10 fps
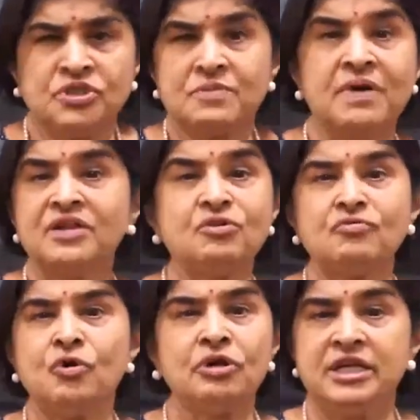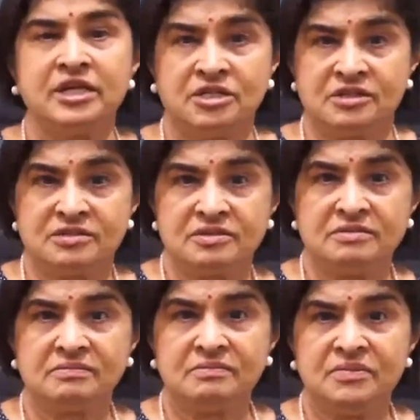was the mother of all
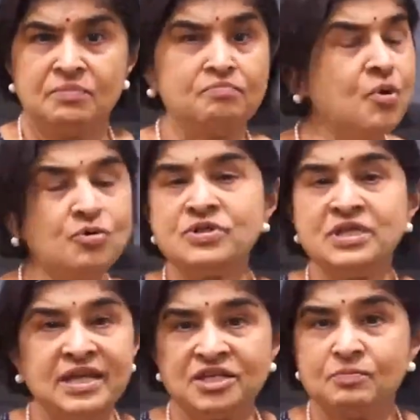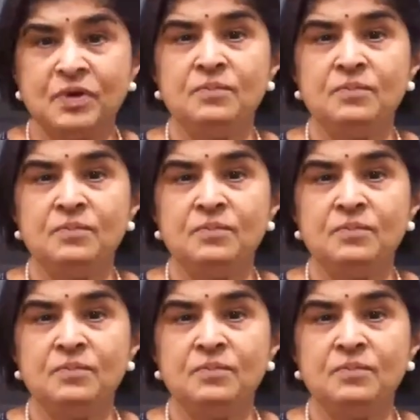elections, the most election,